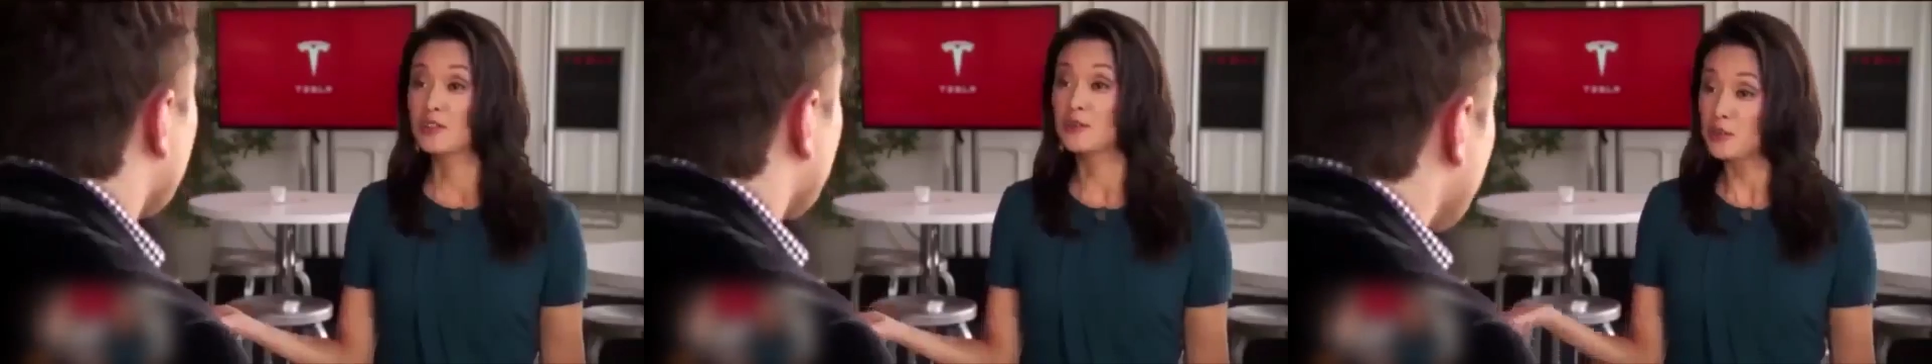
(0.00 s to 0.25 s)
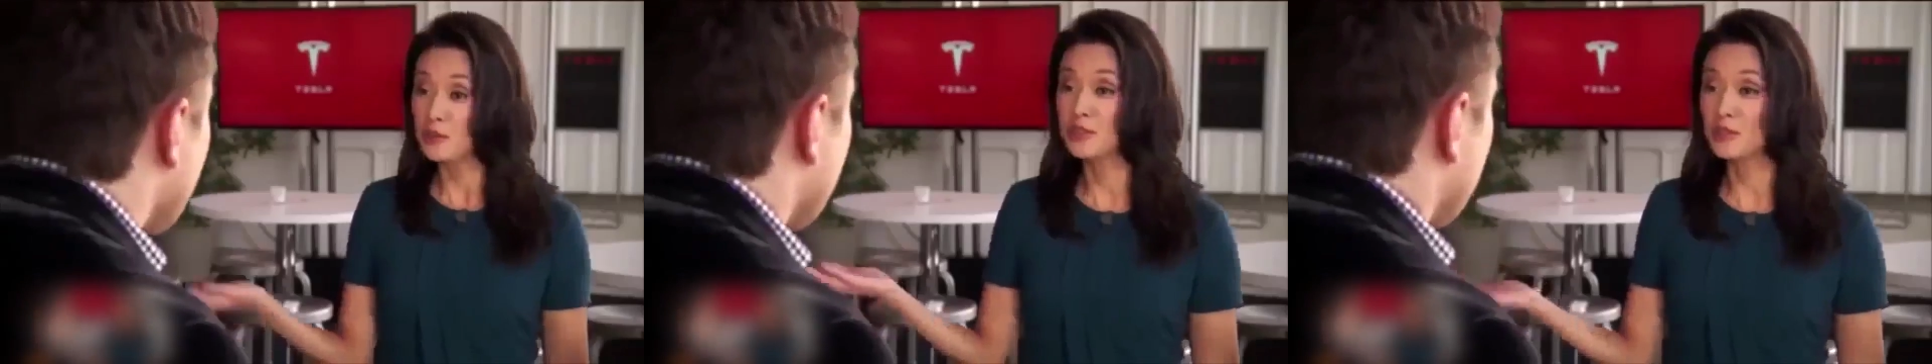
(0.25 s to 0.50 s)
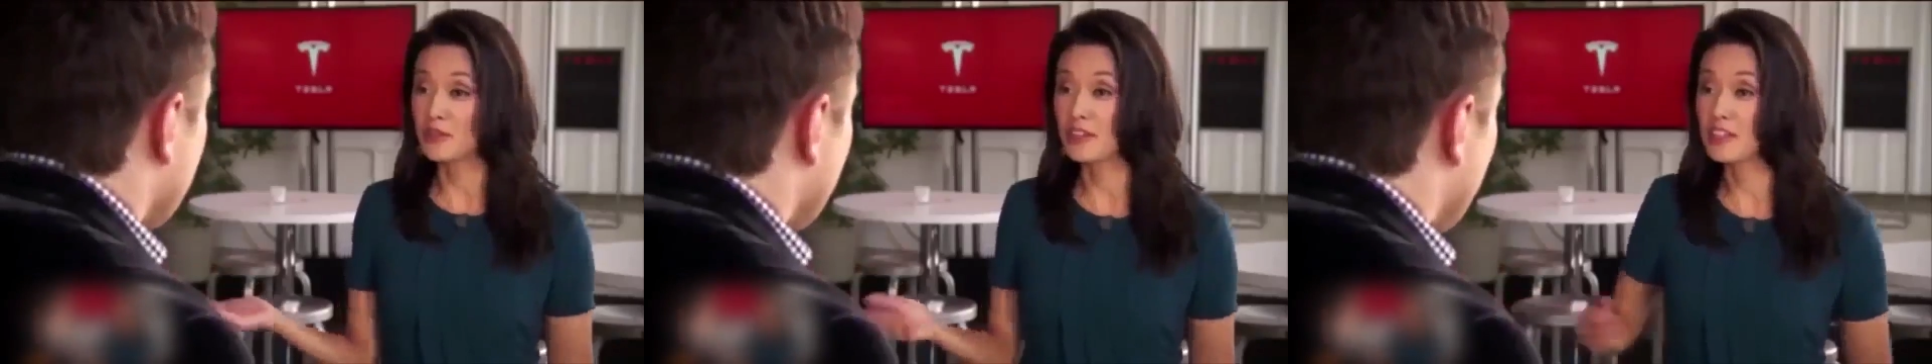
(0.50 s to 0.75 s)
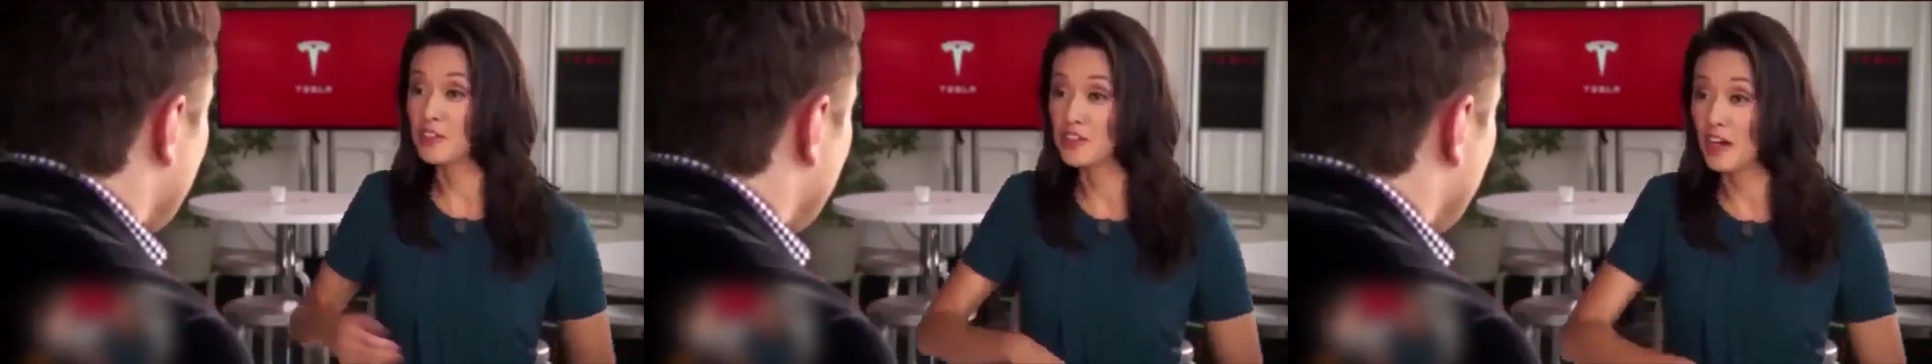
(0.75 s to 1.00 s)
So do you still
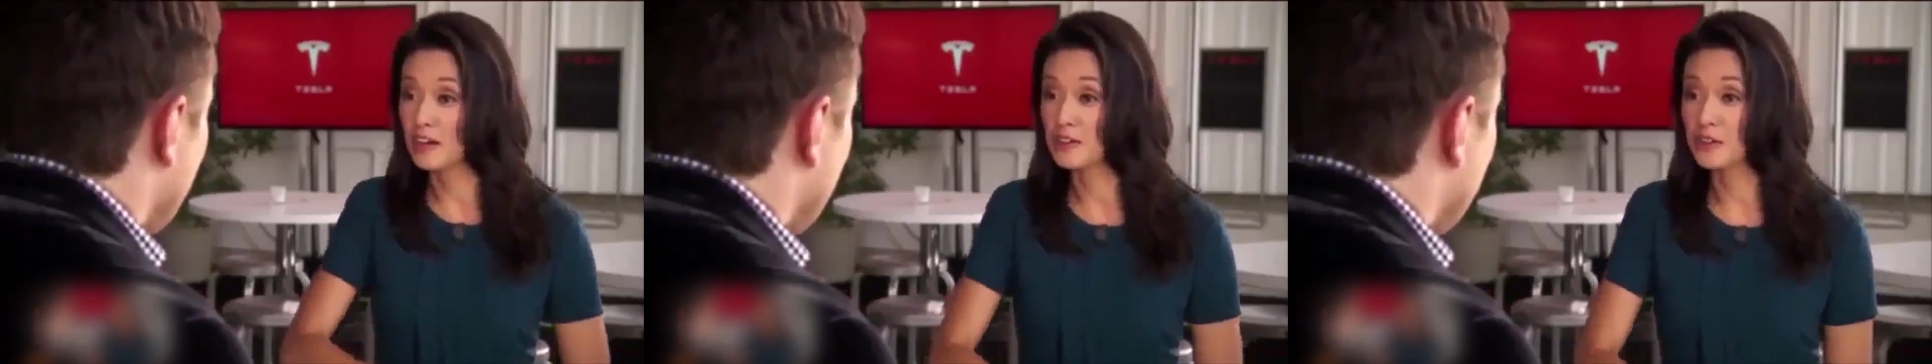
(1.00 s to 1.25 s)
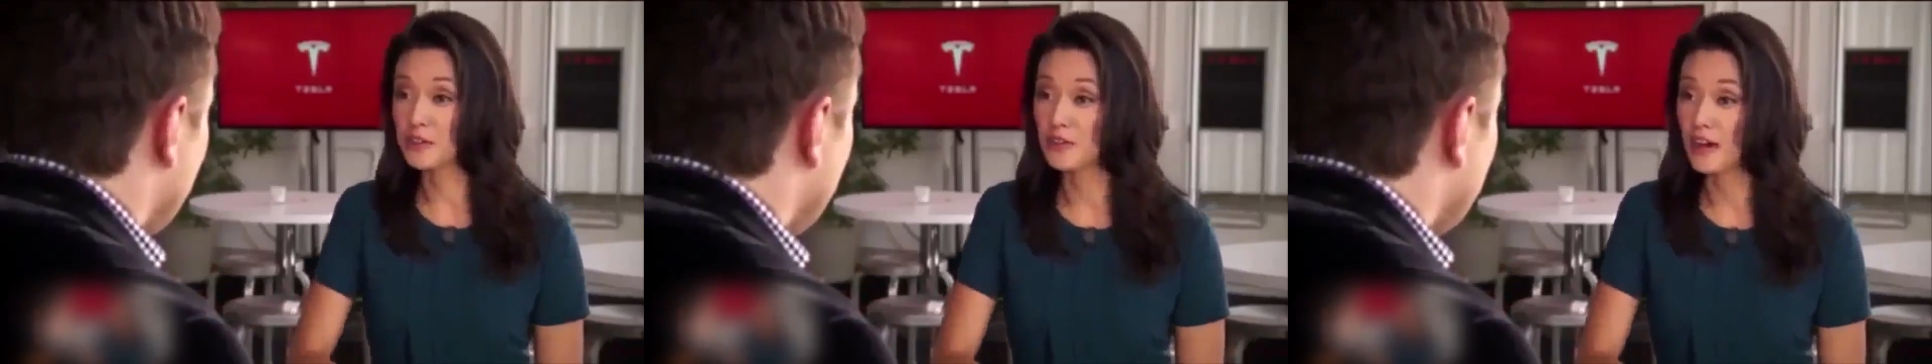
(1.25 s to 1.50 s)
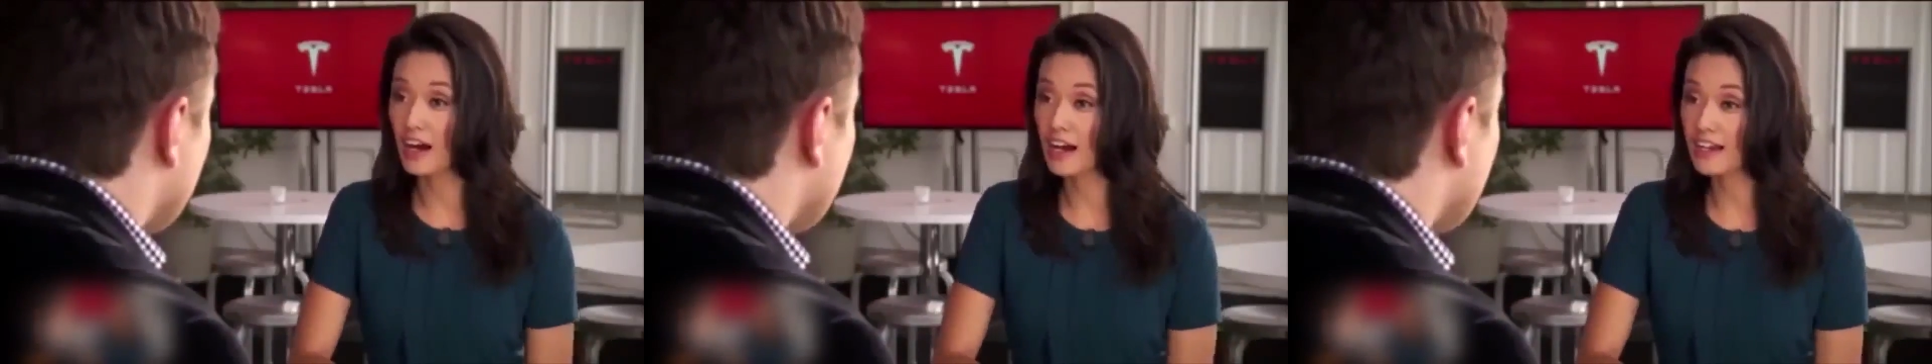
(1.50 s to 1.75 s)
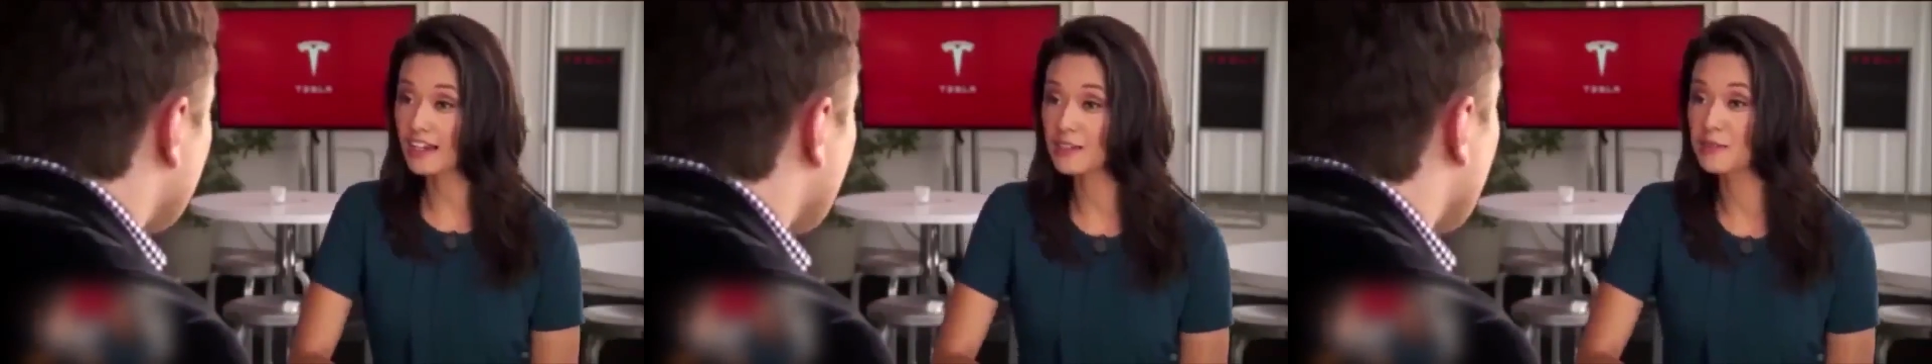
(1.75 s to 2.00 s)
think the stock is a little
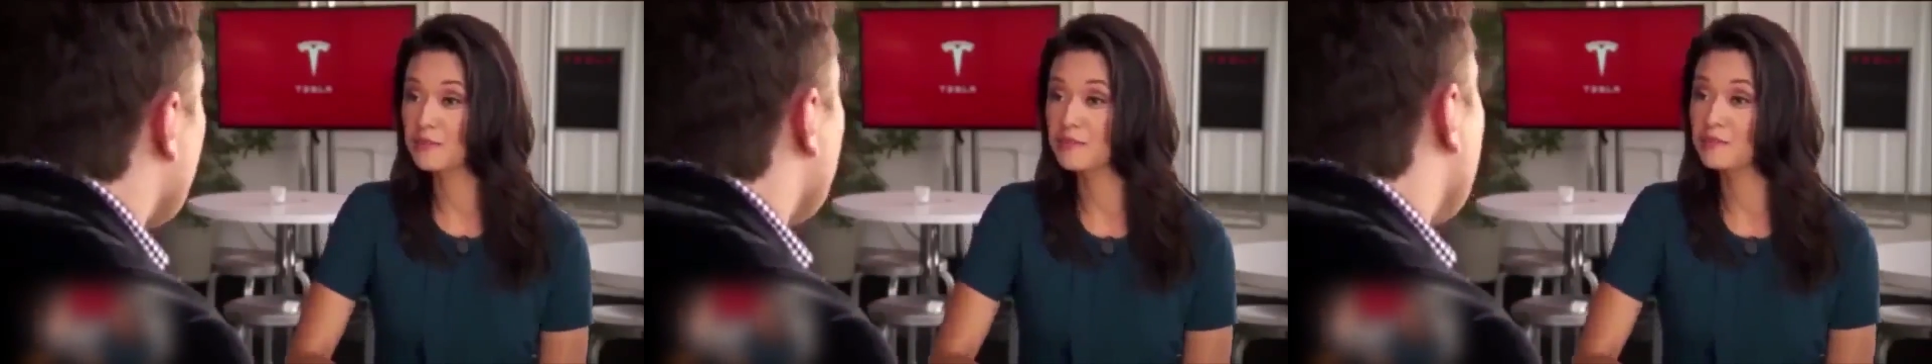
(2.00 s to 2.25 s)
high?